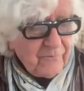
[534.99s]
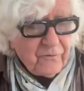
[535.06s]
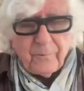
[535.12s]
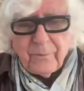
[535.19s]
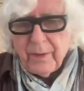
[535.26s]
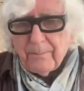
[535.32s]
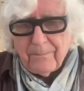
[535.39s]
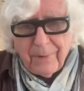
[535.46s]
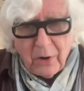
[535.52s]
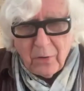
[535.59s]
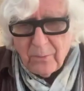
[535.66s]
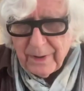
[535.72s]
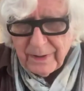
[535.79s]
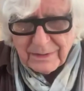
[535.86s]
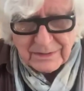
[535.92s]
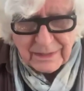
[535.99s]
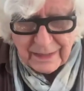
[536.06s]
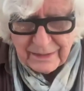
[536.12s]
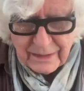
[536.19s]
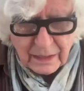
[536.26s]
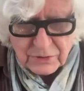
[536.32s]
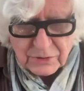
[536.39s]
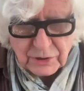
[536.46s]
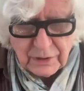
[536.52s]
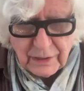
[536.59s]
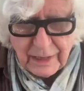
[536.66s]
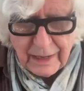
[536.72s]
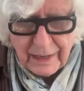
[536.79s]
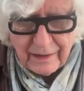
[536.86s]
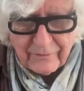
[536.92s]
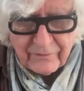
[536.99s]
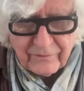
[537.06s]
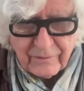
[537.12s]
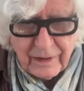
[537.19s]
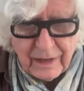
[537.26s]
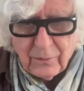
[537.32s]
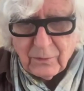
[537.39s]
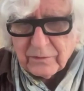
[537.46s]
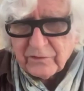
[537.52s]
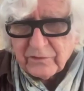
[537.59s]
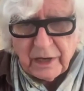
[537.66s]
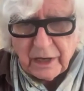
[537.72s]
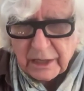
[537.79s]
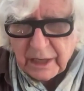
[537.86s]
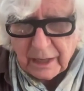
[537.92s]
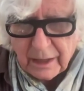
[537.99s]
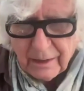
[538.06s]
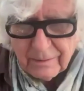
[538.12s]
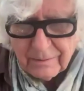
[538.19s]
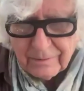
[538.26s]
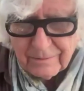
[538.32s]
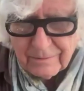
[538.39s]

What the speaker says: From the moment I touched glass, I was lucky.